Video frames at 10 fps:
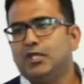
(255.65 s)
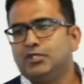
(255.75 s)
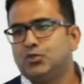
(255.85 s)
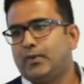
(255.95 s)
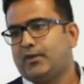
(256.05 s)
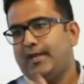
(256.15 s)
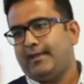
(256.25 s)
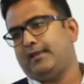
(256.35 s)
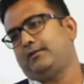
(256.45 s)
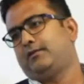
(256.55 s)
So we
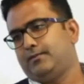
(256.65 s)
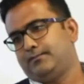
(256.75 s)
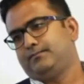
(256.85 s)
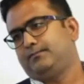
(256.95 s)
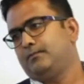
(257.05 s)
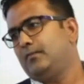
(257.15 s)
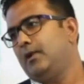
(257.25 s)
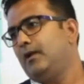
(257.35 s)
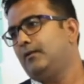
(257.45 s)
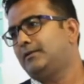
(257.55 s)
created that
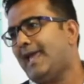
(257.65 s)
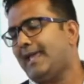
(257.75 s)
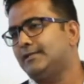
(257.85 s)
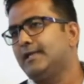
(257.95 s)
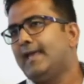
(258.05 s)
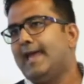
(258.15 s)
tags,